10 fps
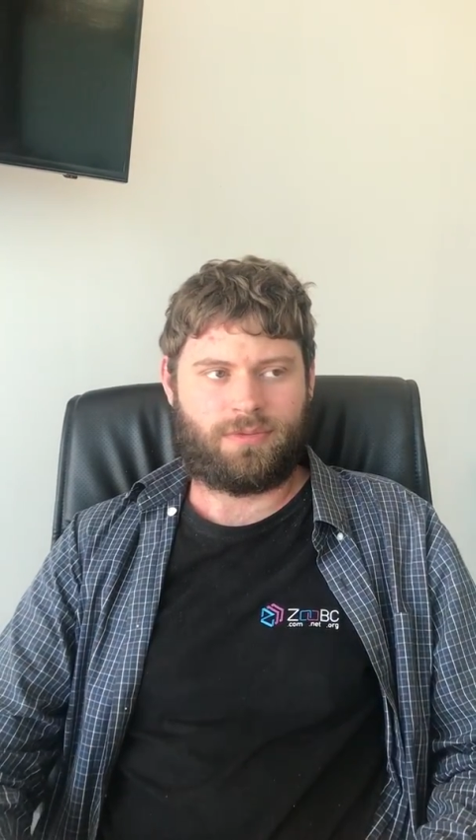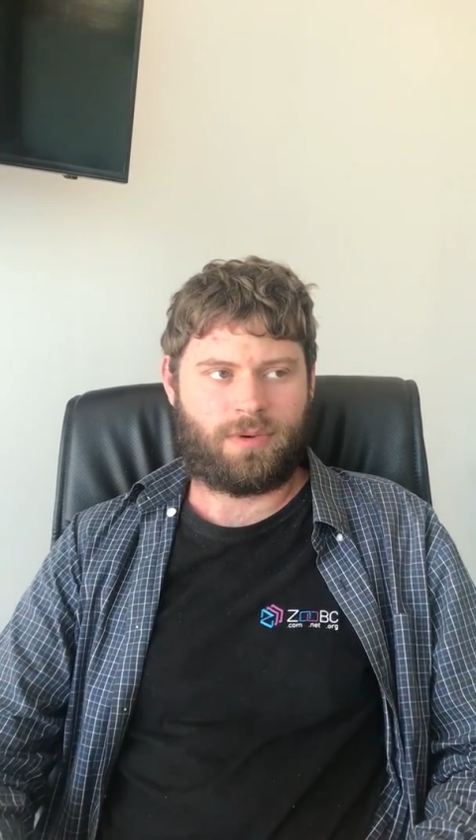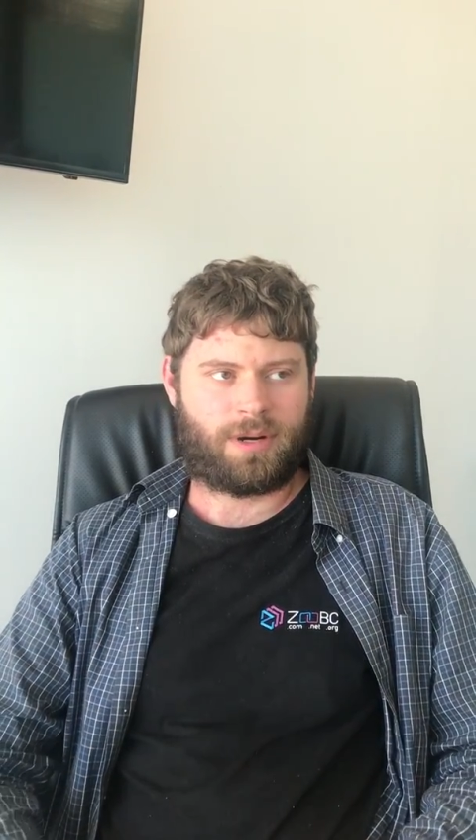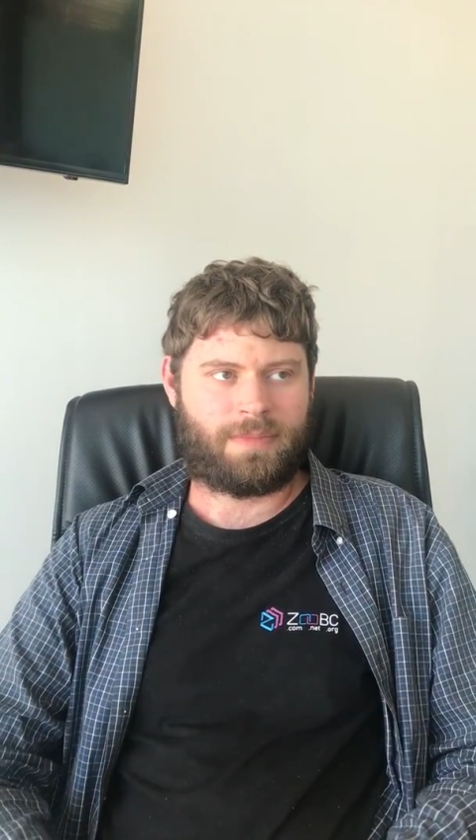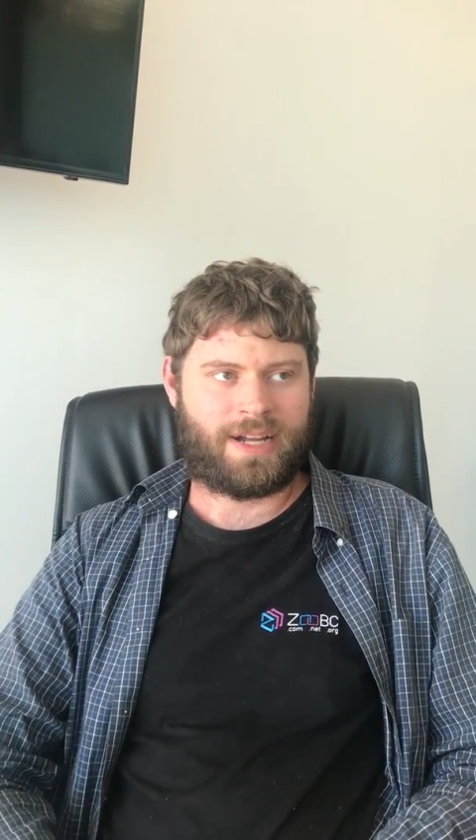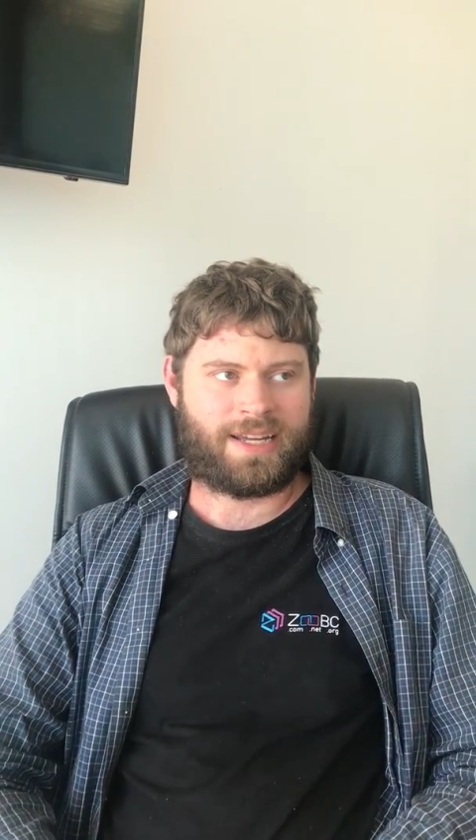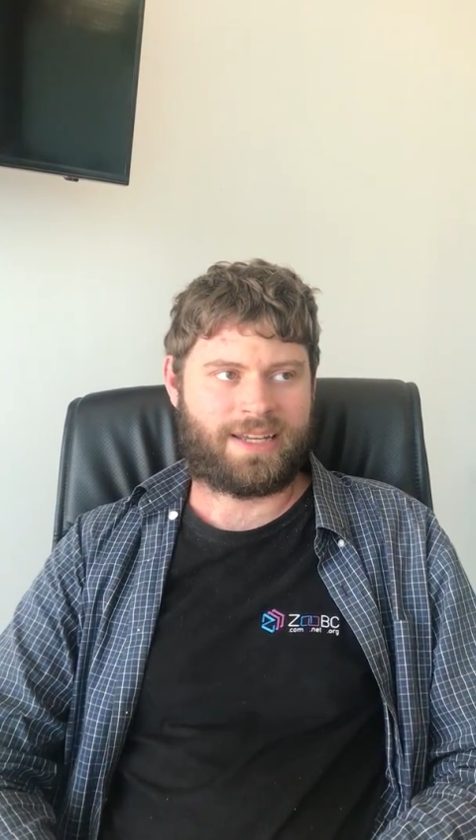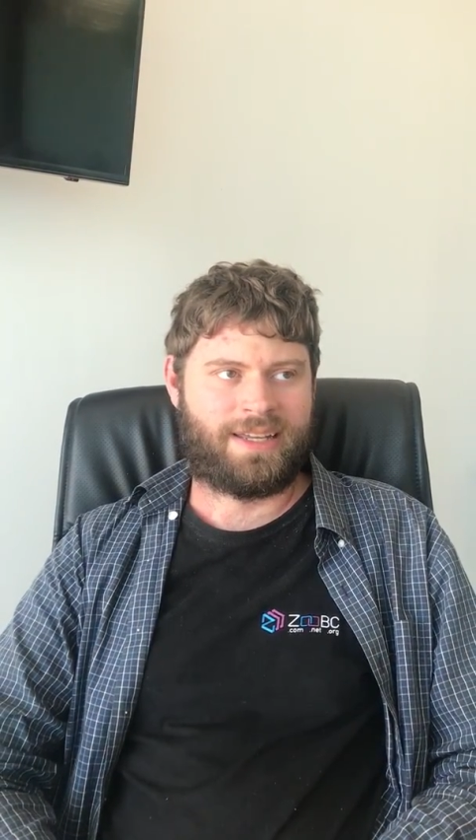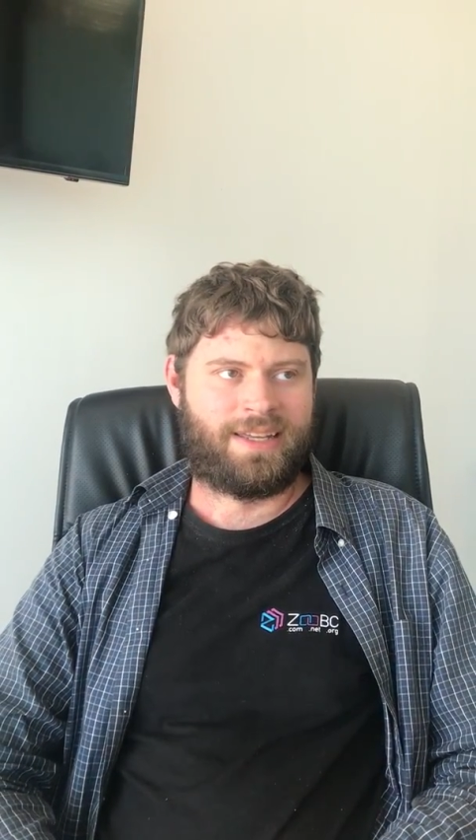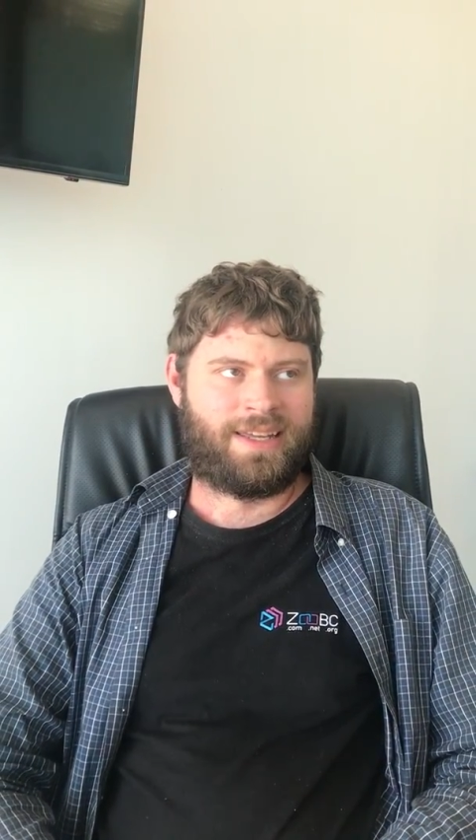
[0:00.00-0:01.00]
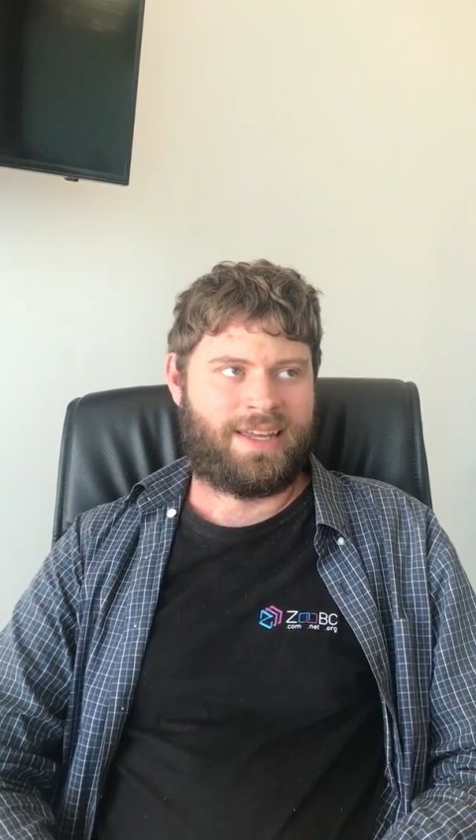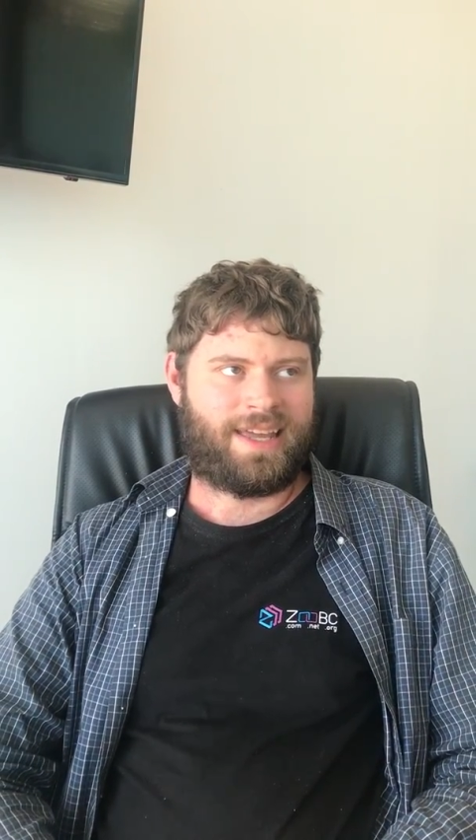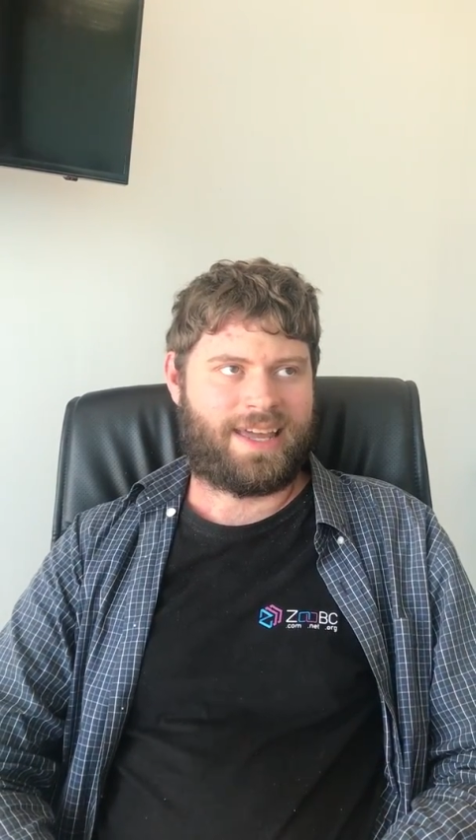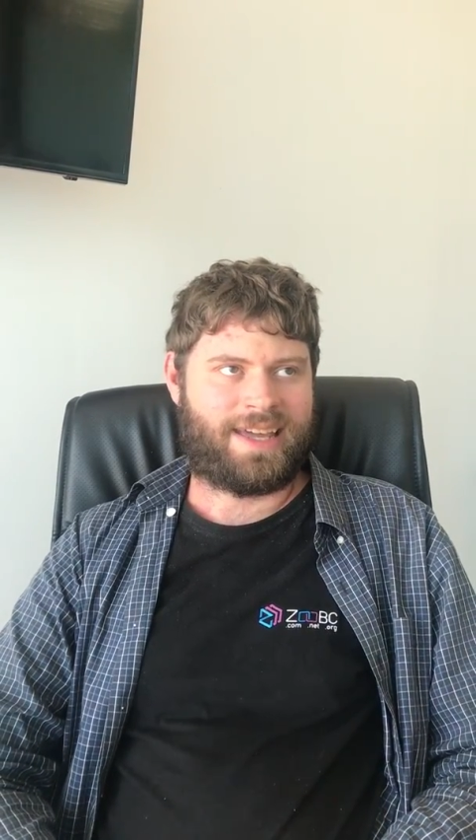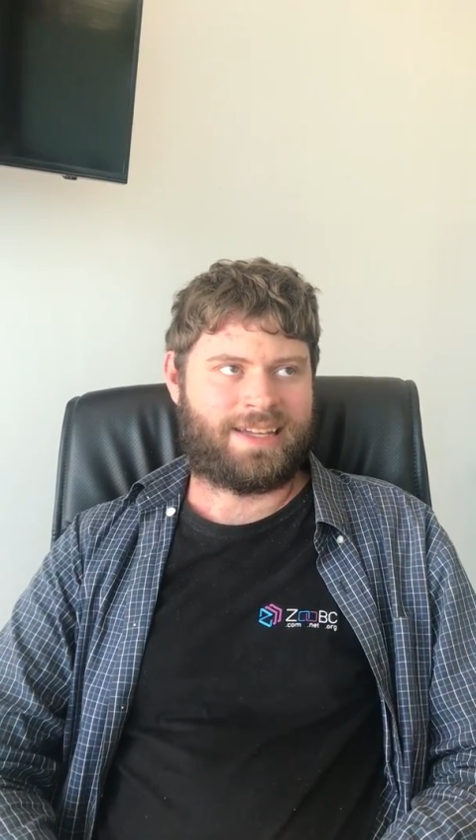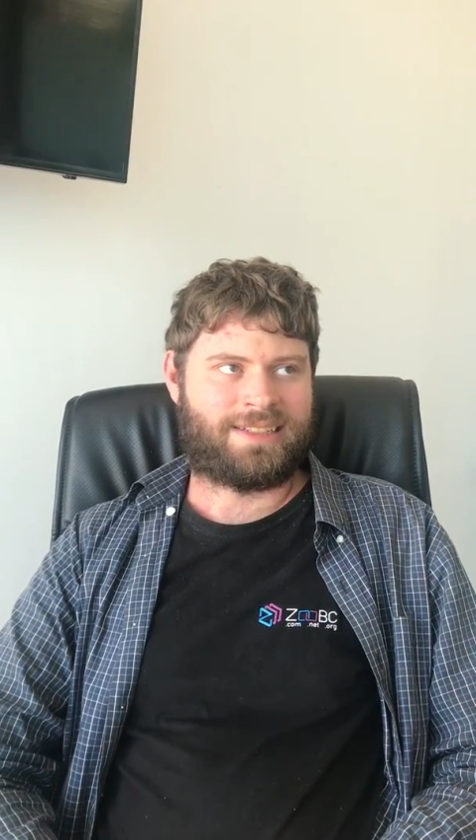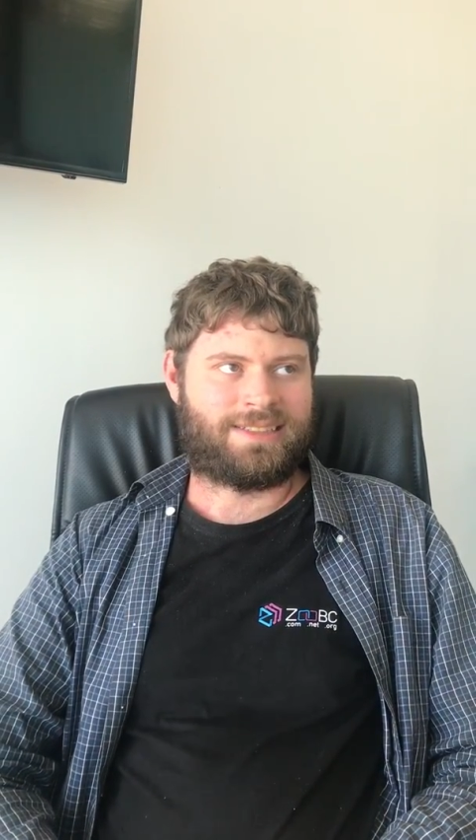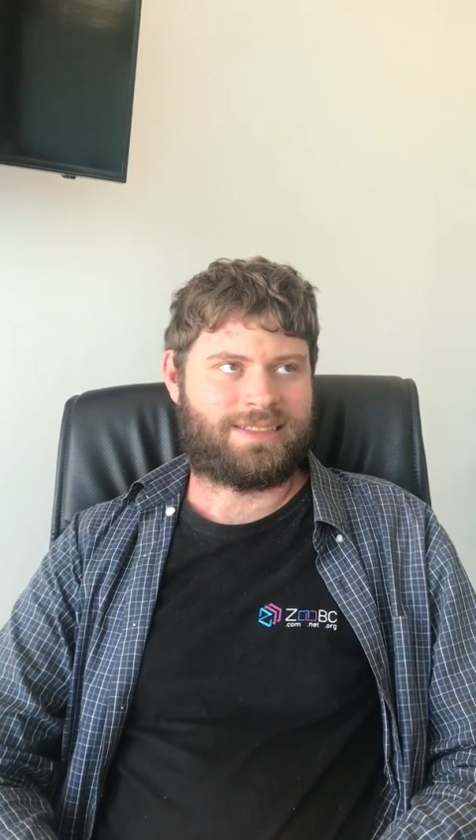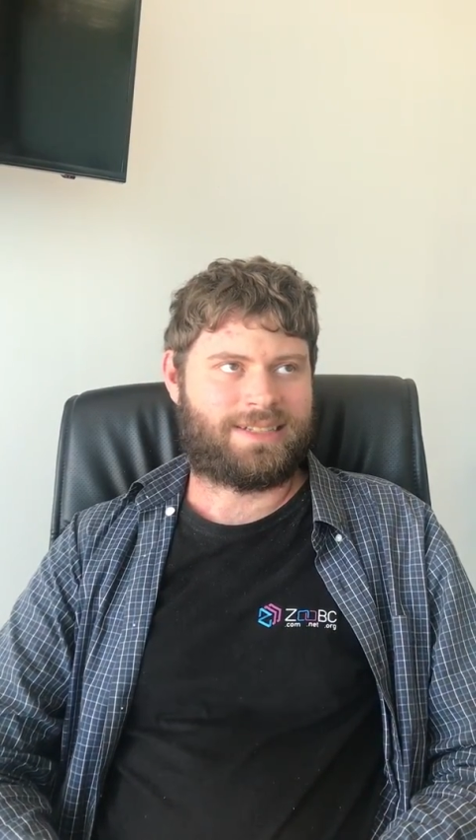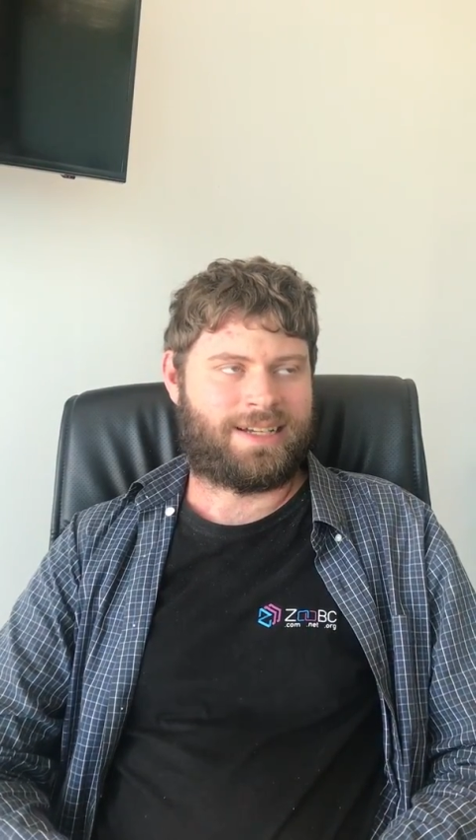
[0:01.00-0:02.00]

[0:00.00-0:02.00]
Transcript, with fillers: of work mining and